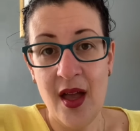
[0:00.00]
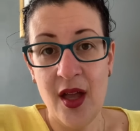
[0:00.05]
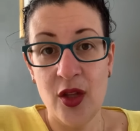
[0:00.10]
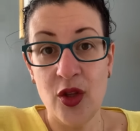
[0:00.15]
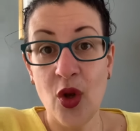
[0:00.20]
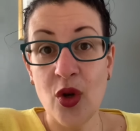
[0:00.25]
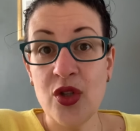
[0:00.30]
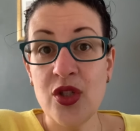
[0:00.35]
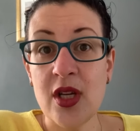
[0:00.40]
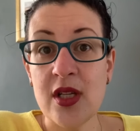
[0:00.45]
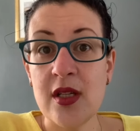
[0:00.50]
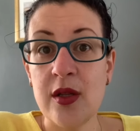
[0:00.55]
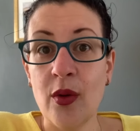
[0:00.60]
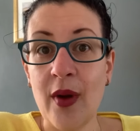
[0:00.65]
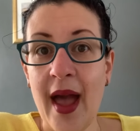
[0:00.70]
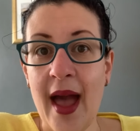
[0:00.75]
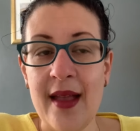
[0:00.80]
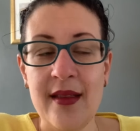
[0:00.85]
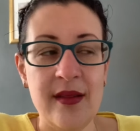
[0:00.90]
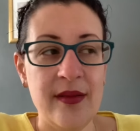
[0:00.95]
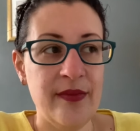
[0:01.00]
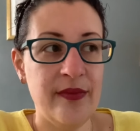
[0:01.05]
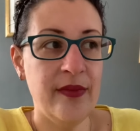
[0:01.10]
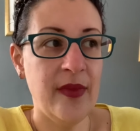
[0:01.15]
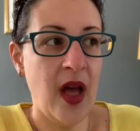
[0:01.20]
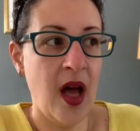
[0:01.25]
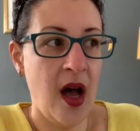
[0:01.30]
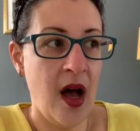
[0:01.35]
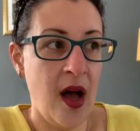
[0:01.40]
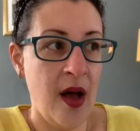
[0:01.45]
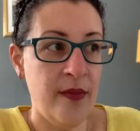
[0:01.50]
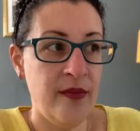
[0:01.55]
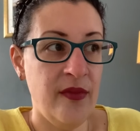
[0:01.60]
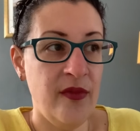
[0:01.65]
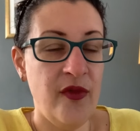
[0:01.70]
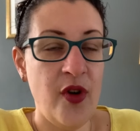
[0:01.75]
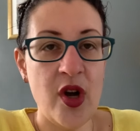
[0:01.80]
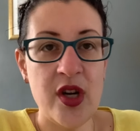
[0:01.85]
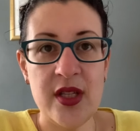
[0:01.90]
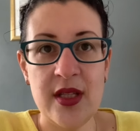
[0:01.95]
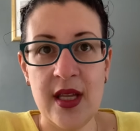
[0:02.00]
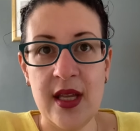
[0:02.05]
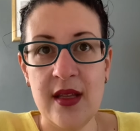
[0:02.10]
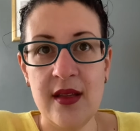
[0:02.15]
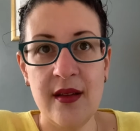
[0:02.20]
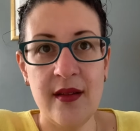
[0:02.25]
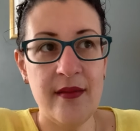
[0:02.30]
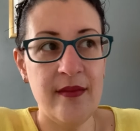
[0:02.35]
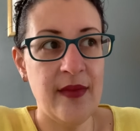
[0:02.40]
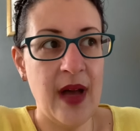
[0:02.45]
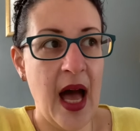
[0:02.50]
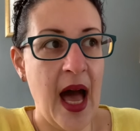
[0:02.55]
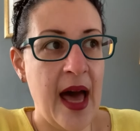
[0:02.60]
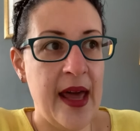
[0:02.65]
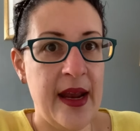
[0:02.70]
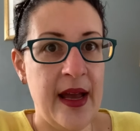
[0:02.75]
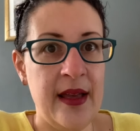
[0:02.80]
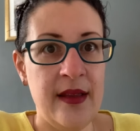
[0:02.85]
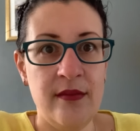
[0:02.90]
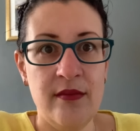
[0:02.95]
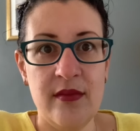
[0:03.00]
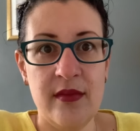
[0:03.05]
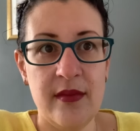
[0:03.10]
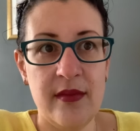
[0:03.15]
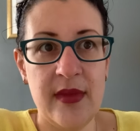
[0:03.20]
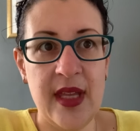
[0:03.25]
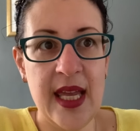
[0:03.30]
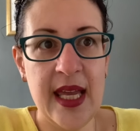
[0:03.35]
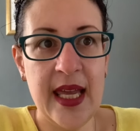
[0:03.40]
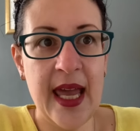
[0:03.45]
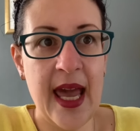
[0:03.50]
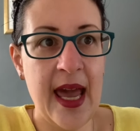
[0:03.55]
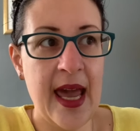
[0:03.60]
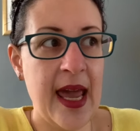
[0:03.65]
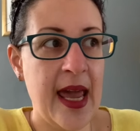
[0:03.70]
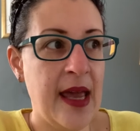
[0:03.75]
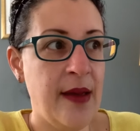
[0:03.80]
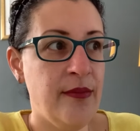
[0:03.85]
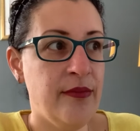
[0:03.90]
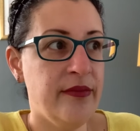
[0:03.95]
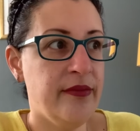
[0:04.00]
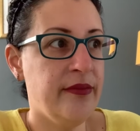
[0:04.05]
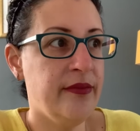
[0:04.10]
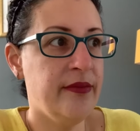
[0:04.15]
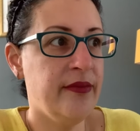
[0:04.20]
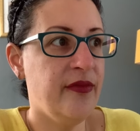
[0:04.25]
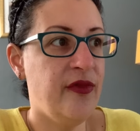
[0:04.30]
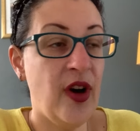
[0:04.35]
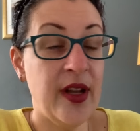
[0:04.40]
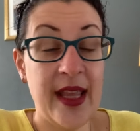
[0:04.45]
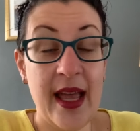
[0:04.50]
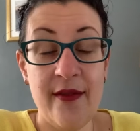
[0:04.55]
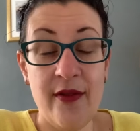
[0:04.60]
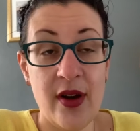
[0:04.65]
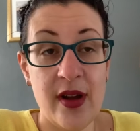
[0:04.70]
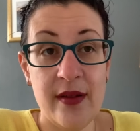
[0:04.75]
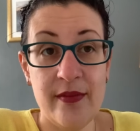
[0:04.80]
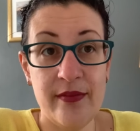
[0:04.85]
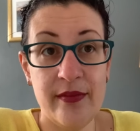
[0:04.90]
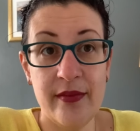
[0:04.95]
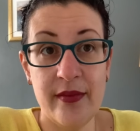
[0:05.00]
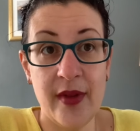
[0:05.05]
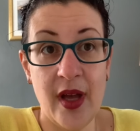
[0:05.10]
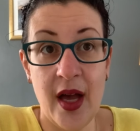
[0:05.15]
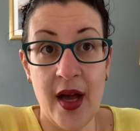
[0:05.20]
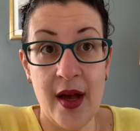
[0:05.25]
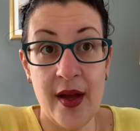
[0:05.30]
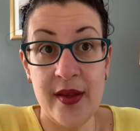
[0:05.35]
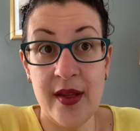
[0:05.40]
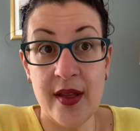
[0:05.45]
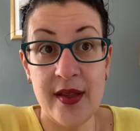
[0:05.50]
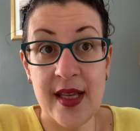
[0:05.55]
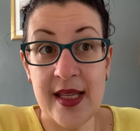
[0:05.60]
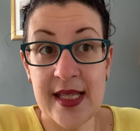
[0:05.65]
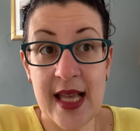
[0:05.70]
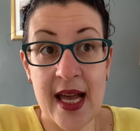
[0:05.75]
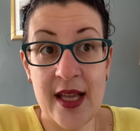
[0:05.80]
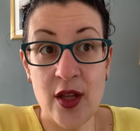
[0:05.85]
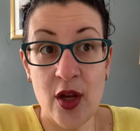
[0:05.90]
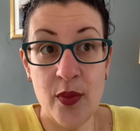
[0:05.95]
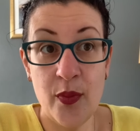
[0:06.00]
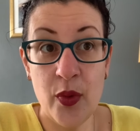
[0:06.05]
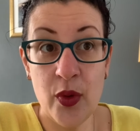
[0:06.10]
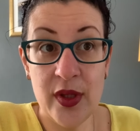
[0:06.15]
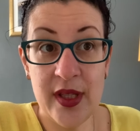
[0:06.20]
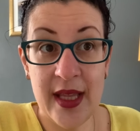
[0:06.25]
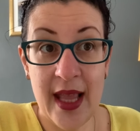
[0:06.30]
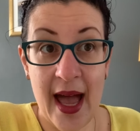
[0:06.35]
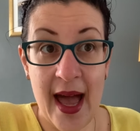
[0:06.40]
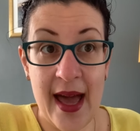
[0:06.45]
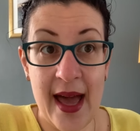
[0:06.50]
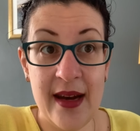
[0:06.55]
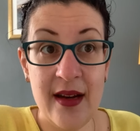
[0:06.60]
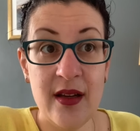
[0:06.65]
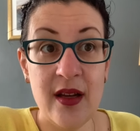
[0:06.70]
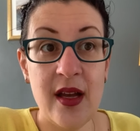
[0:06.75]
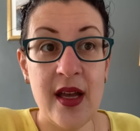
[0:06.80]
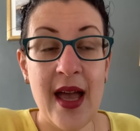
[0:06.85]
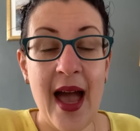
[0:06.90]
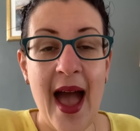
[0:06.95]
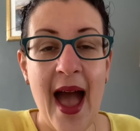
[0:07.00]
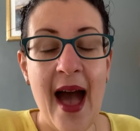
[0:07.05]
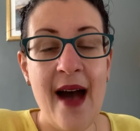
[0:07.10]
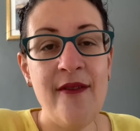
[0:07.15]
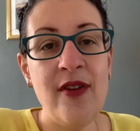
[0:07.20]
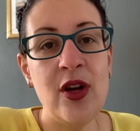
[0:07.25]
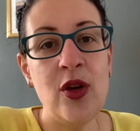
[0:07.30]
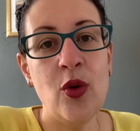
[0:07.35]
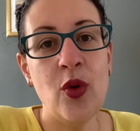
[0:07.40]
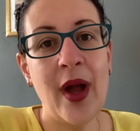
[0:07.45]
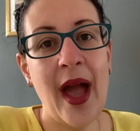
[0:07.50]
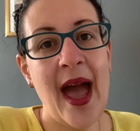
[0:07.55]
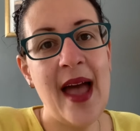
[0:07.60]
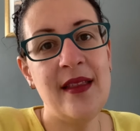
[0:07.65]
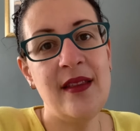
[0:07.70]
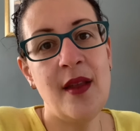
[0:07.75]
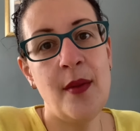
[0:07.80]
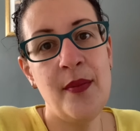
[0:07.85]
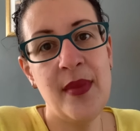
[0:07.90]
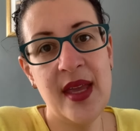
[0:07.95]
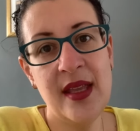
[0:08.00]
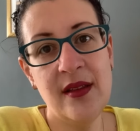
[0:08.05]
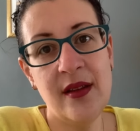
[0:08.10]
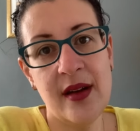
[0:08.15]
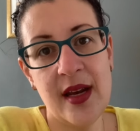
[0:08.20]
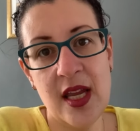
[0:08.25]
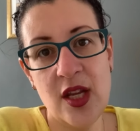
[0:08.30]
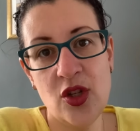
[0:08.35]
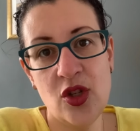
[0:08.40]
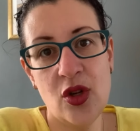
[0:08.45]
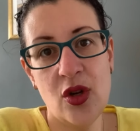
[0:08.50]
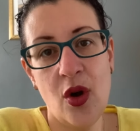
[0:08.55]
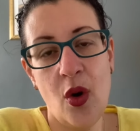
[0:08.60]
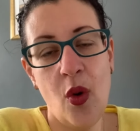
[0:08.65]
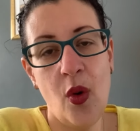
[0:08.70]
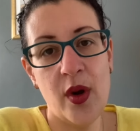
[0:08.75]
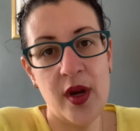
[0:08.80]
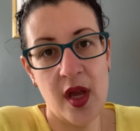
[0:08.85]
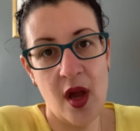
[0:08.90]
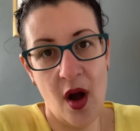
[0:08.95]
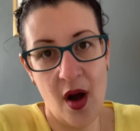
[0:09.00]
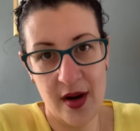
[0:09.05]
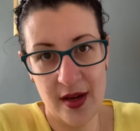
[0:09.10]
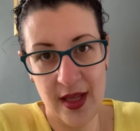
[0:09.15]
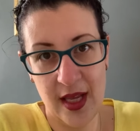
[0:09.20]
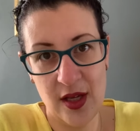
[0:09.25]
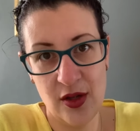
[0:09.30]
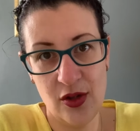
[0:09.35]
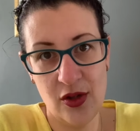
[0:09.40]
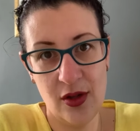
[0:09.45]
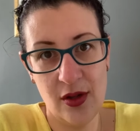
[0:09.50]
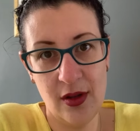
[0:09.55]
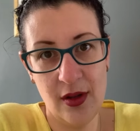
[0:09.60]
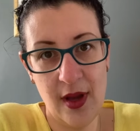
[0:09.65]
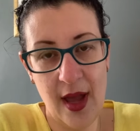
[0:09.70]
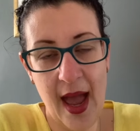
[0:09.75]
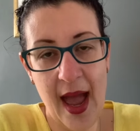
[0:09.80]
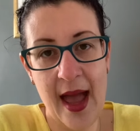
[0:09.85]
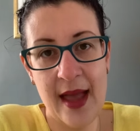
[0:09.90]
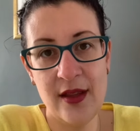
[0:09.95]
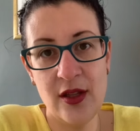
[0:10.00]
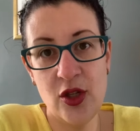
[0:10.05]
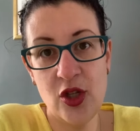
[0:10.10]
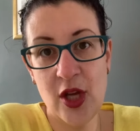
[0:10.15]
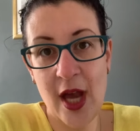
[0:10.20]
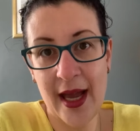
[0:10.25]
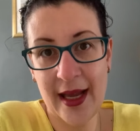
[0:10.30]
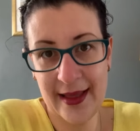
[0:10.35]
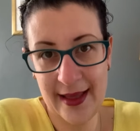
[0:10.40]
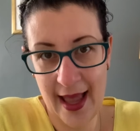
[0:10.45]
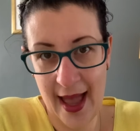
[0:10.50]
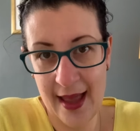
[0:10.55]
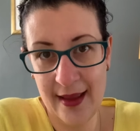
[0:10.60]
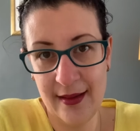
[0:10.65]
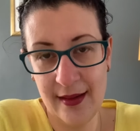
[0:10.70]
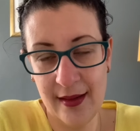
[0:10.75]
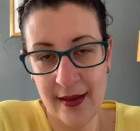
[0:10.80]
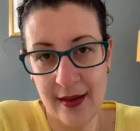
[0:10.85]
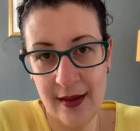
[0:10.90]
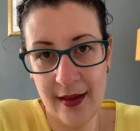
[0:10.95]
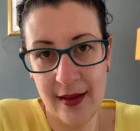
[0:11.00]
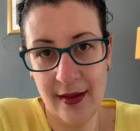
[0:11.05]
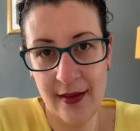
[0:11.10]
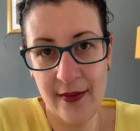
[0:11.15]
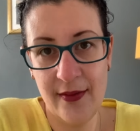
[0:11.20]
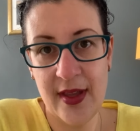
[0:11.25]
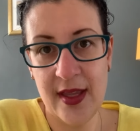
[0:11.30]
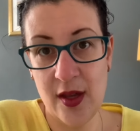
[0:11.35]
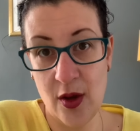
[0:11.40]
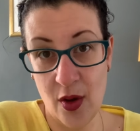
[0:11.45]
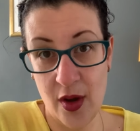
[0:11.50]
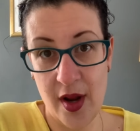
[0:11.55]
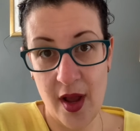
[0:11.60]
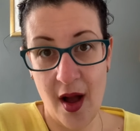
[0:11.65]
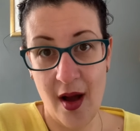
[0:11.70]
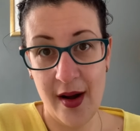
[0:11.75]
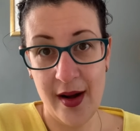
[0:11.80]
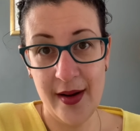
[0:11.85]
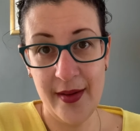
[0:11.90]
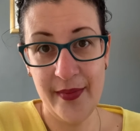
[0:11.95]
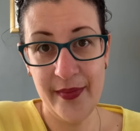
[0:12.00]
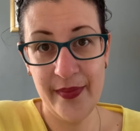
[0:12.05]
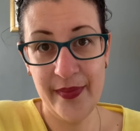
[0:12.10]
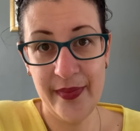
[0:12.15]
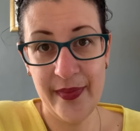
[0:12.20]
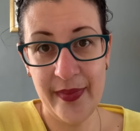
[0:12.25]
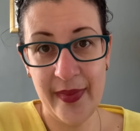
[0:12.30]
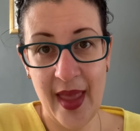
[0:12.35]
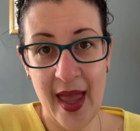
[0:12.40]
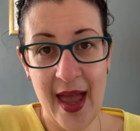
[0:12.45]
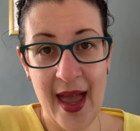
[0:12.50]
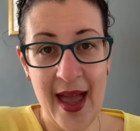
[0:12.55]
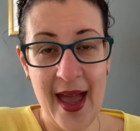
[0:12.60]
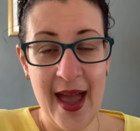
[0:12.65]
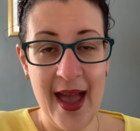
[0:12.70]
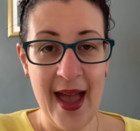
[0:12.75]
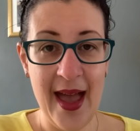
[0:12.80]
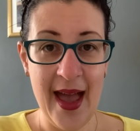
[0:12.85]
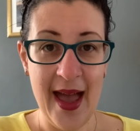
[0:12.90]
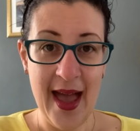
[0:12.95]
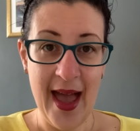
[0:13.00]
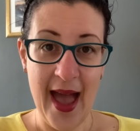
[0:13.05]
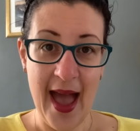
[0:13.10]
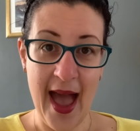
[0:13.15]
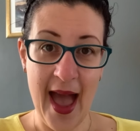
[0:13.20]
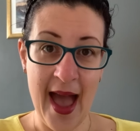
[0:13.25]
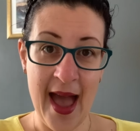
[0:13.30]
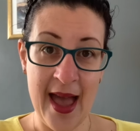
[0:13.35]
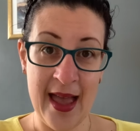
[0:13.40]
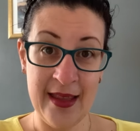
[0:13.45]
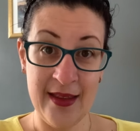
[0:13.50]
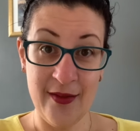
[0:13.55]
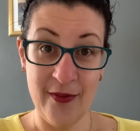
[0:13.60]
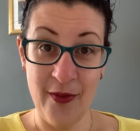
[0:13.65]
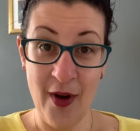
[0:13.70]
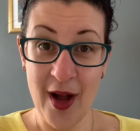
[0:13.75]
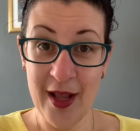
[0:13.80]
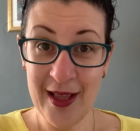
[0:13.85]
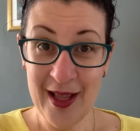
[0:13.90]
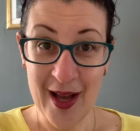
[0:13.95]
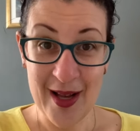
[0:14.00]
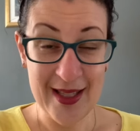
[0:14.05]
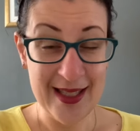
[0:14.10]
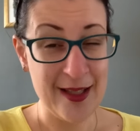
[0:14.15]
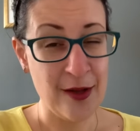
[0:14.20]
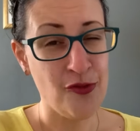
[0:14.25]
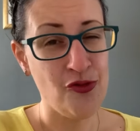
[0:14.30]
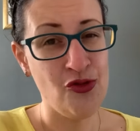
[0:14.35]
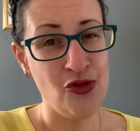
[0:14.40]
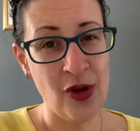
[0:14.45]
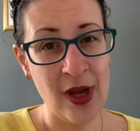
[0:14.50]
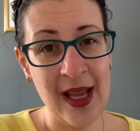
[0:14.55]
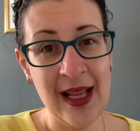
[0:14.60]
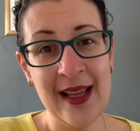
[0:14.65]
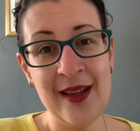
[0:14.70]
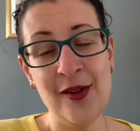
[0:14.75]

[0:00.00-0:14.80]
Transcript: don't just look at worsted, Aran, DK, whatever the designer put there. Have a look at the meterage or yardage and check that with your yarn. And one last really,